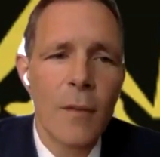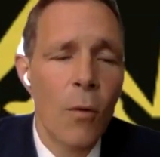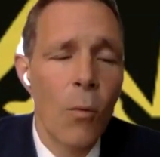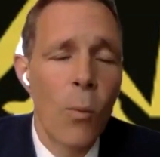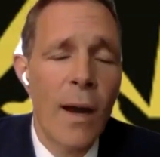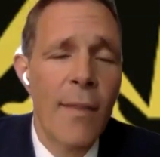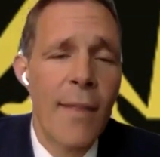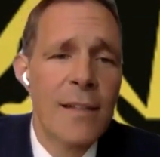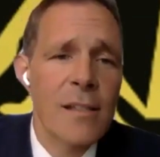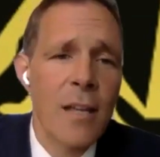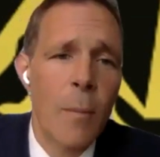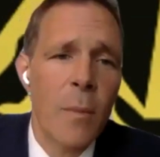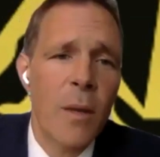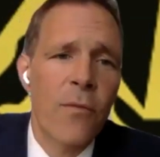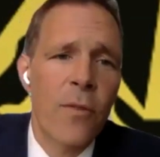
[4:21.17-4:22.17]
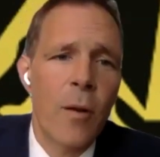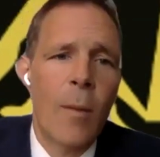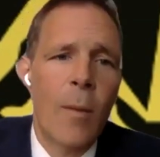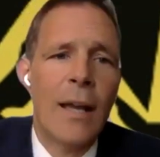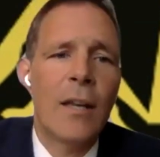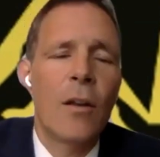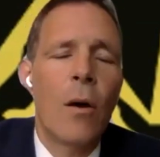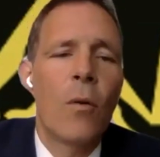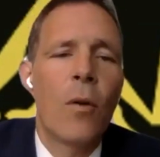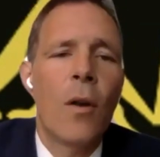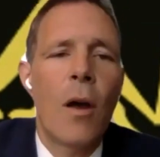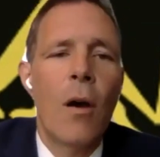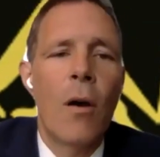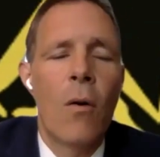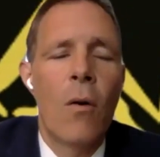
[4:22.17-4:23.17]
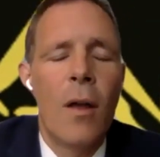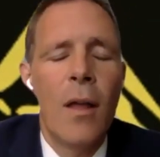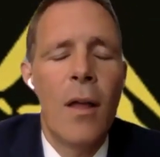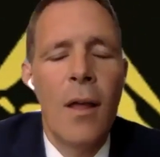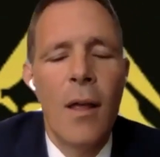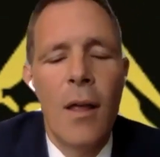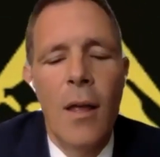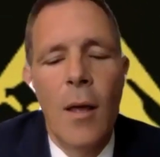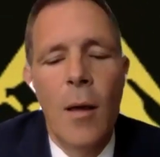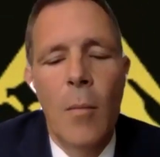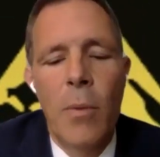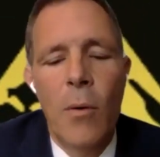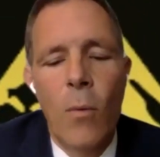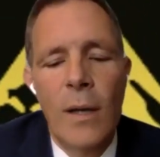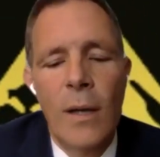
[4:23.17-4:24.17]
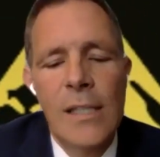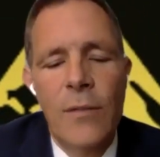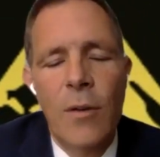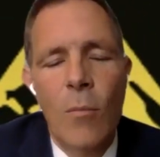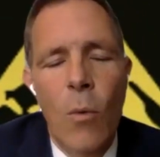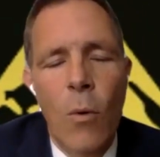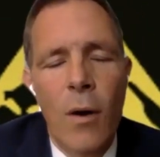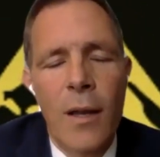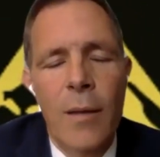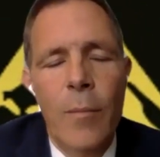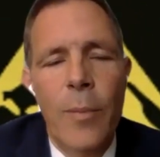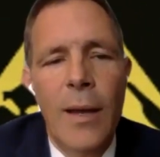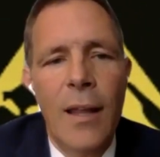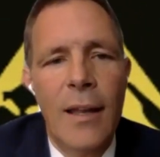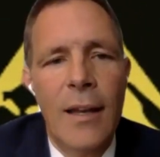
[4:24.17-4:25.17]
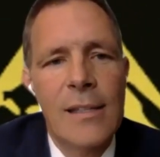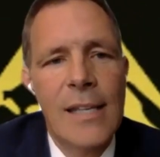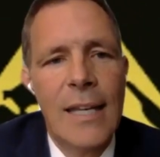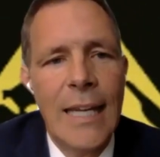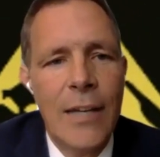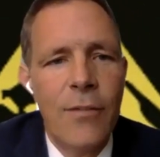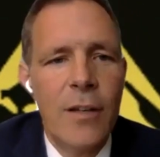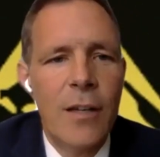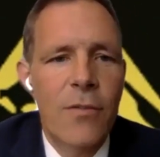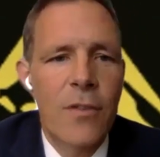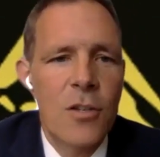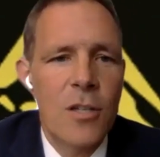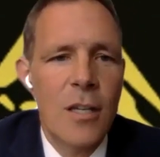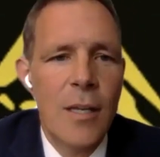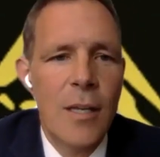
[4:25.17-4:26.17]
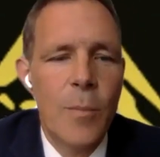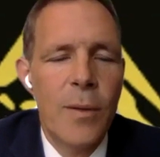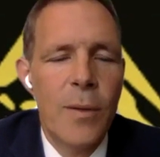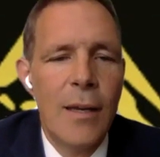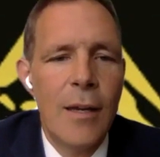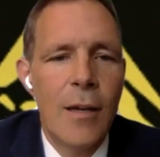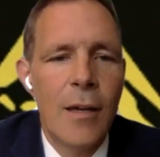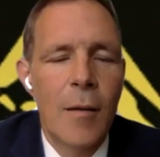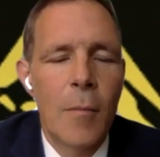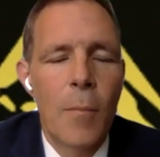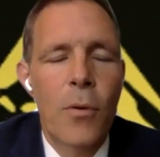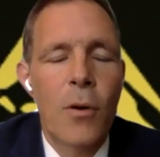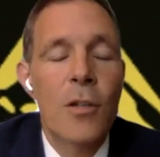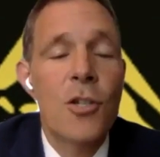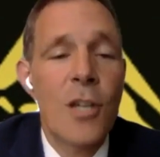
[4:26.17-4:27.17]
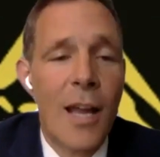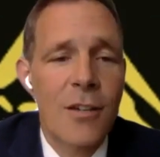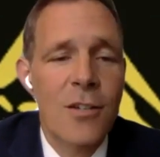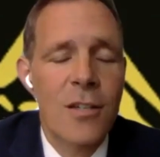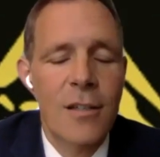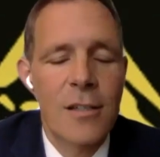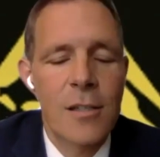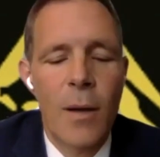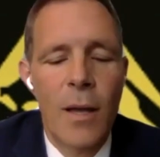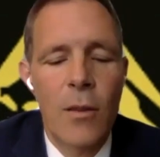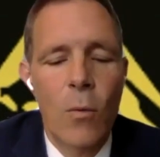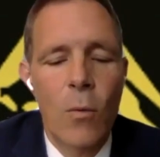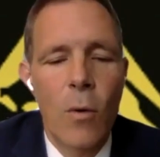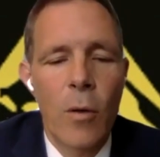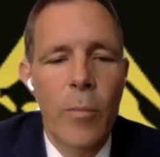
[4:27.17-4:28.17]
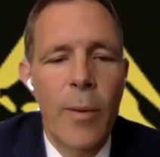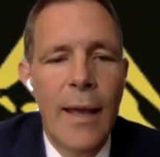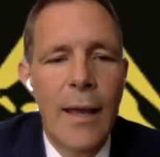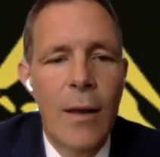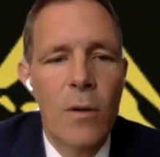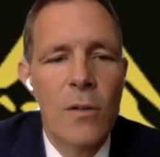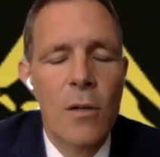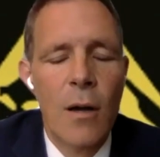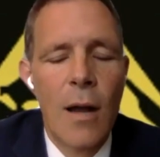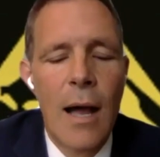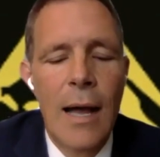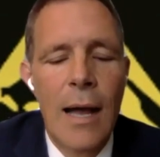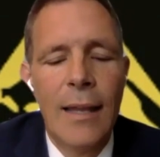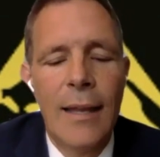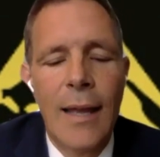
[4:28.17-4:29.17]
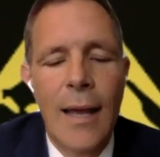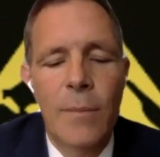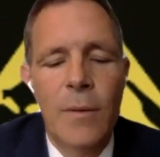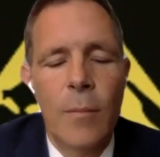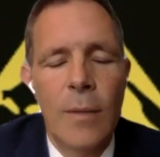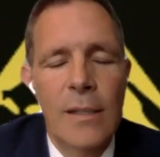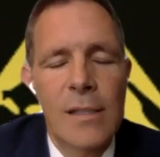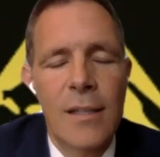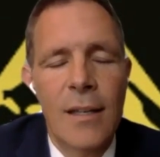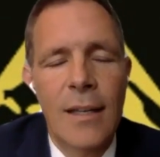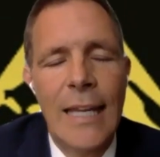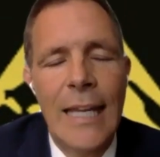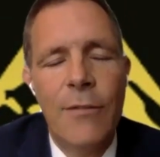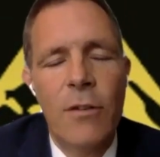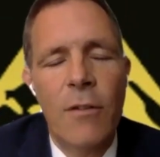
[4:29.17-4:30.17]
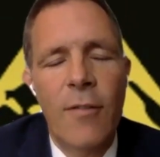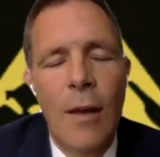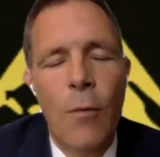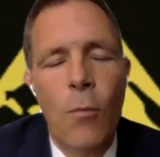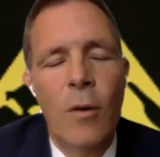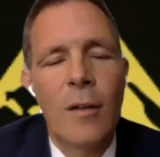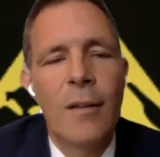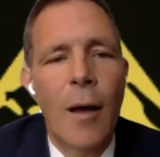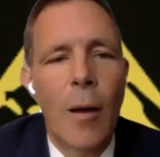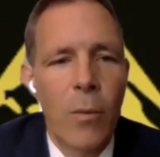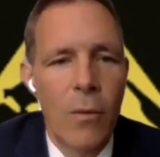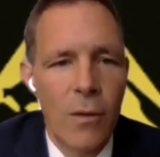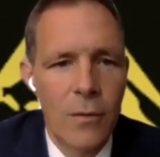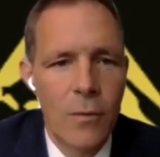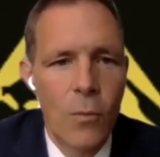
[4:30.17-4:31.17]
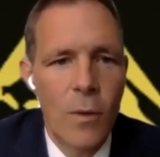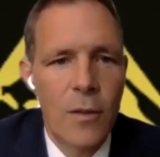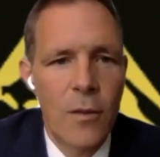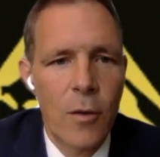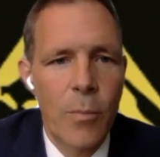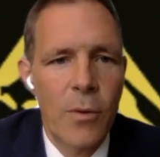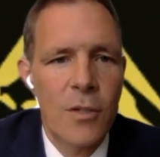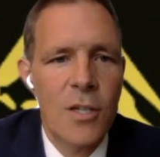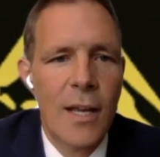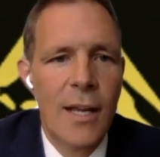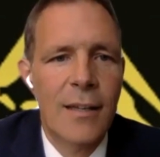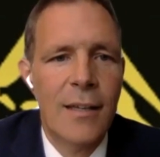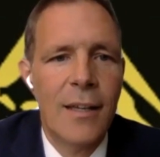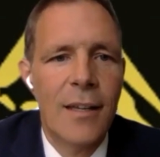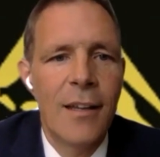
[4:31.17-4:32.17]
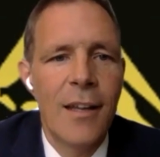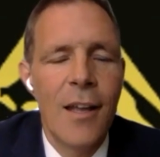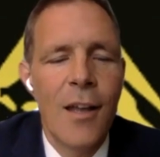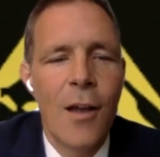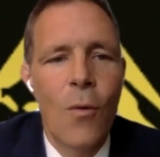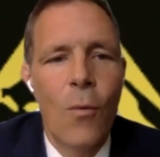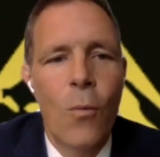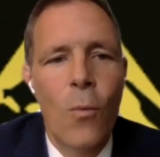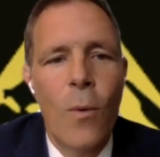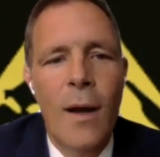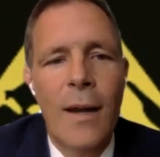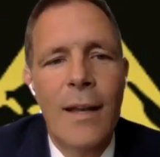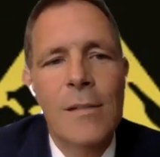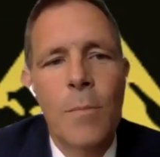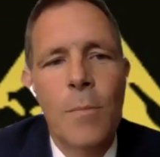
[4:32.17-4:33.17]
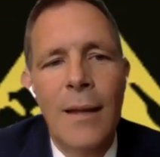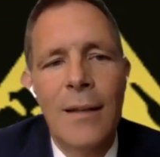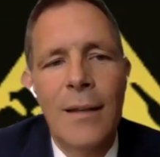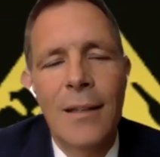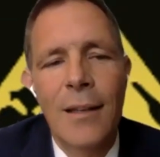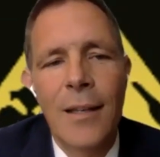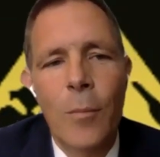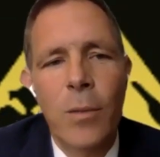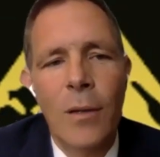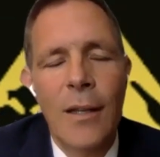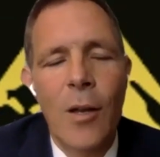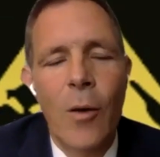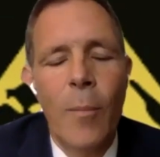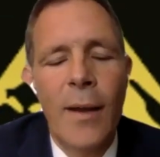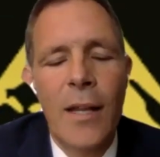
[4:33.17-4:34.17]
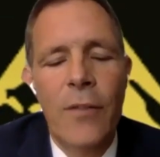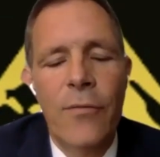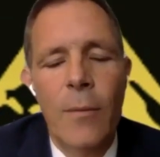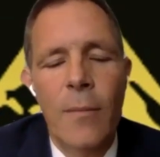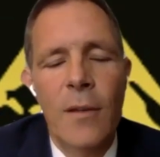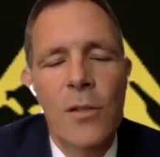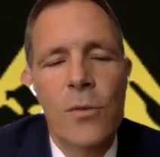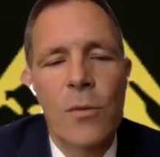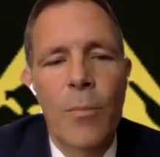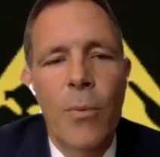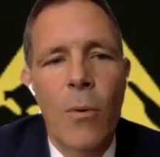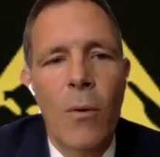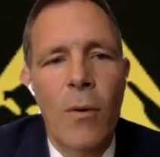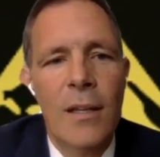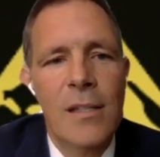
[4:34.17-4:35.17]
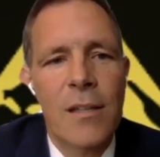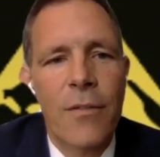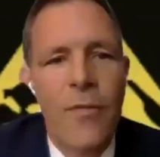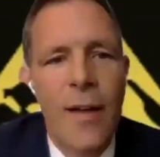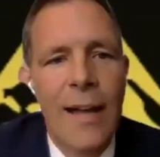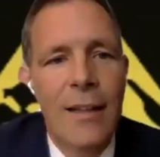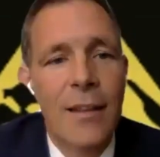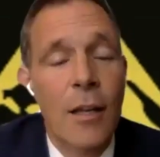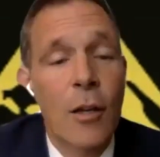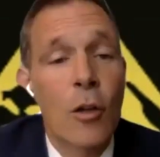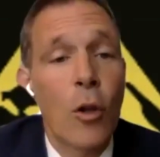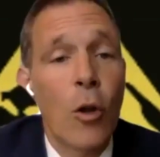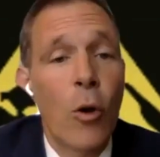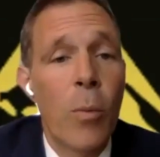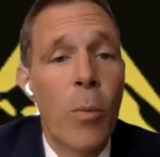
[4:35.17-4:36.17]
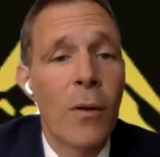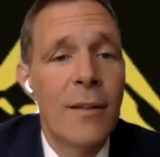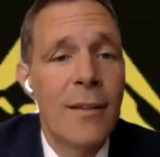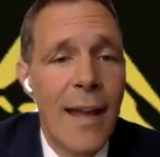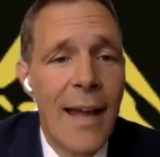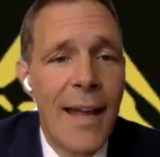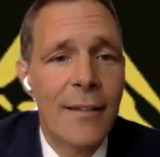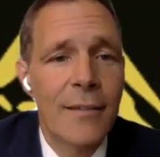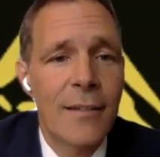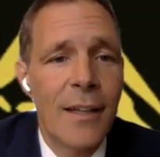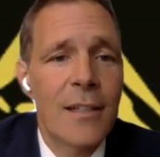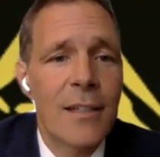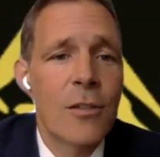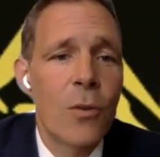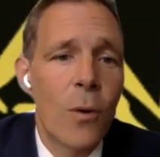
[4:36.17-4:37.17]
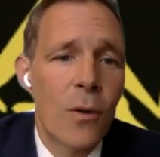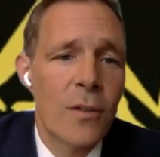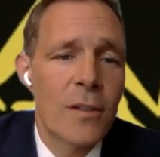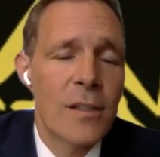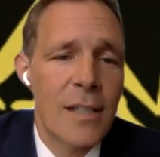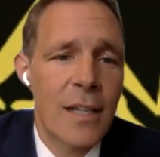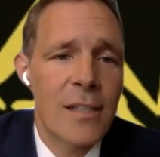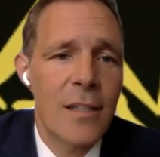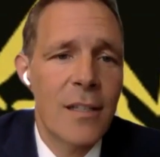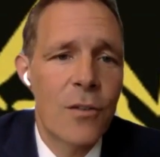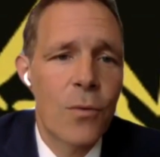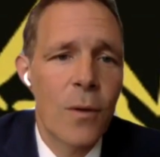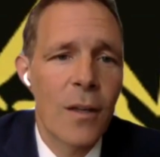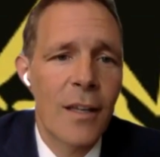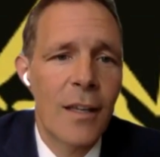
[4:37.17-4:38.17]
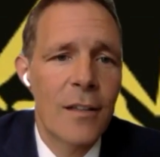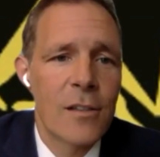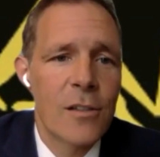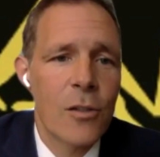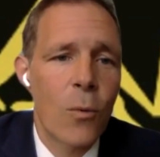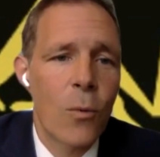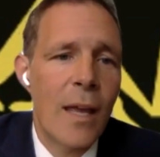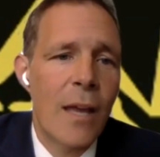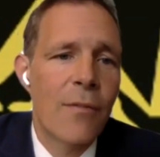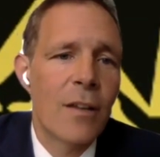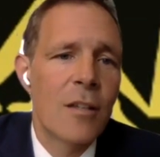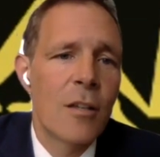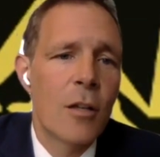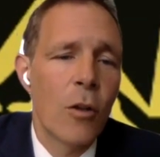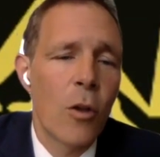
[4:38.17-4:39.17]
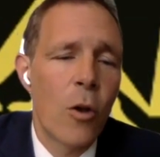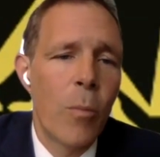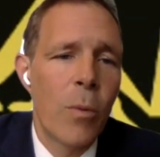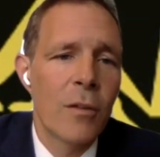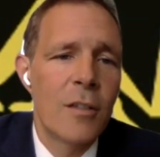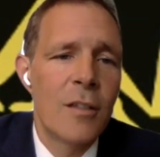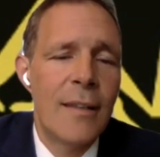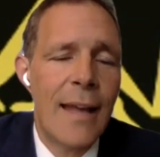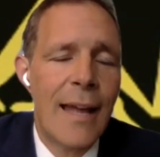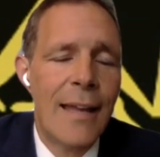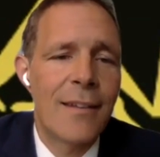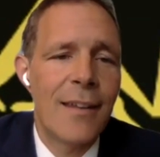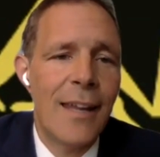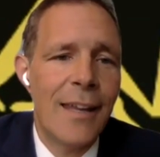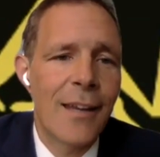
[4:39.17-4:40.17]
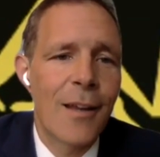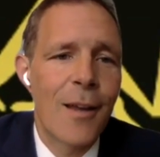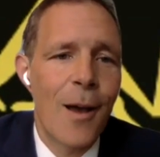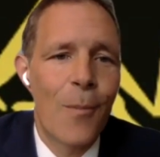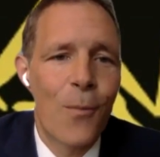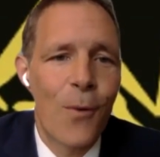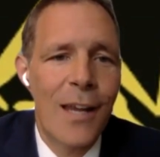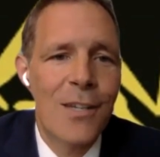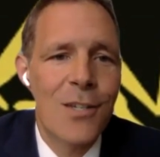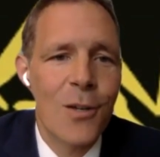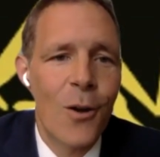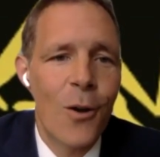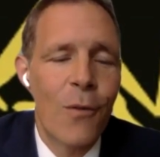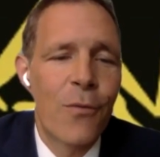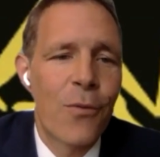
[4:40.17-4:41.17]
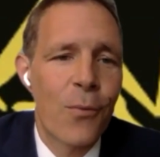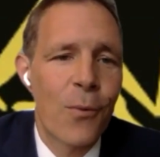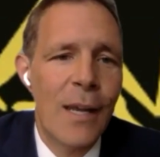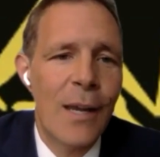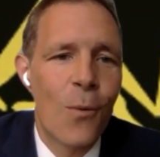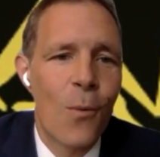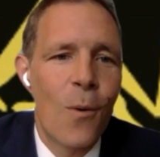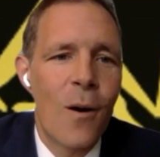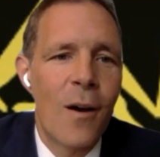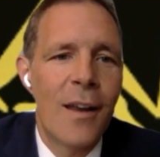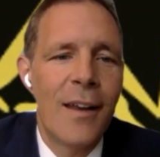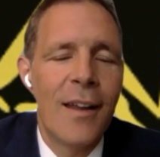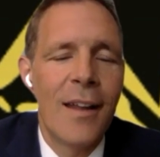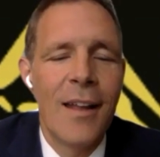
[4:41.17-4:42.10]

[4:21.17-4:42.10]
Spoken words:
Where that's coming from, I don't know. But what's even more compelling is even if the GDP projections by the World Bank, which are highly optimistic, even if they were double what they're projecting, what has been deliberately omitted from this report is the fact that global debt is 260 trillion. So we have a global debt to income ratio of 3-1.